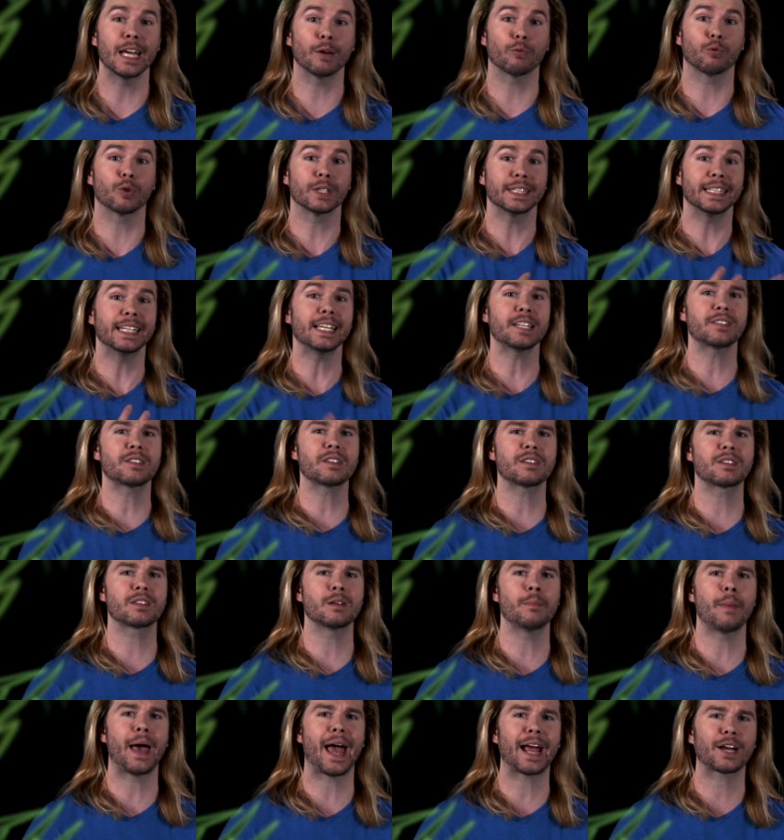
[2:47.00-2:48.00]
it releases
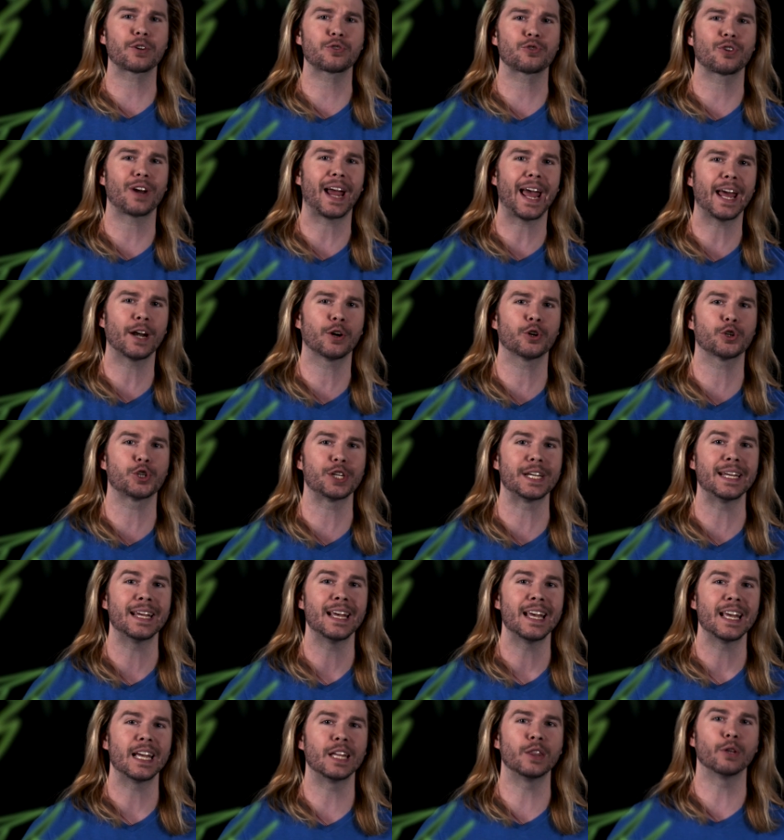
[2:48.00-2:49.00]
some extra
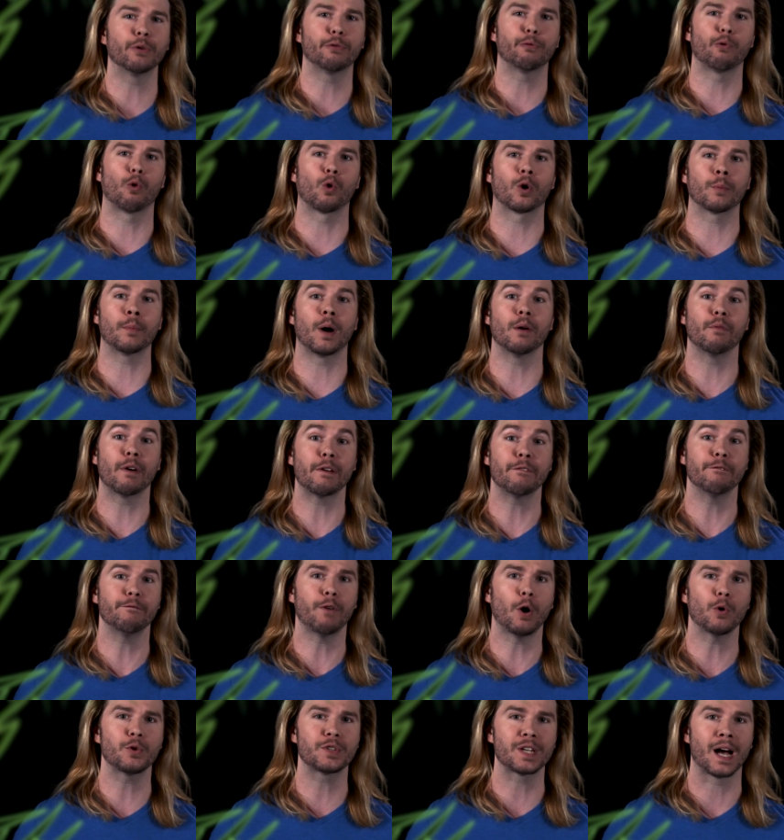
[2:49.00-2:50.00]
energy in the form of a
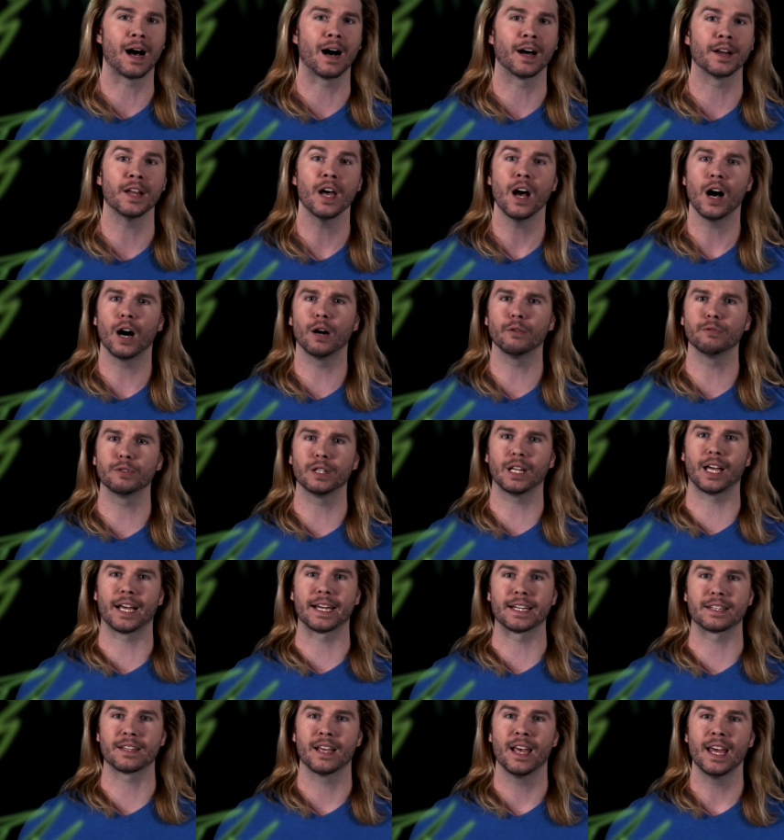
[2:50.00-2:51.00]
photon of
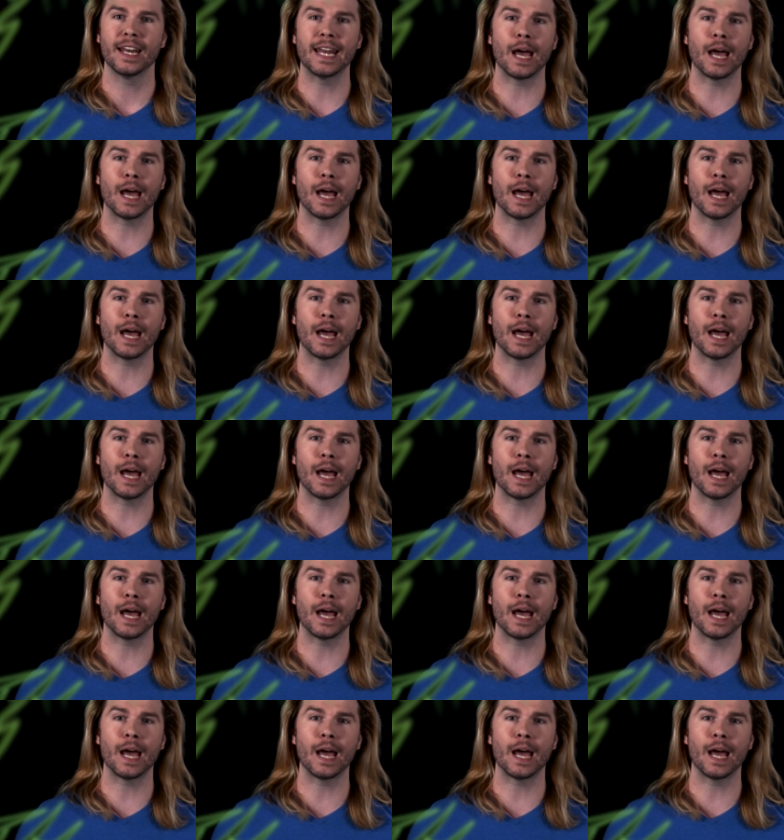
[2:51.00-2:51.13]
light.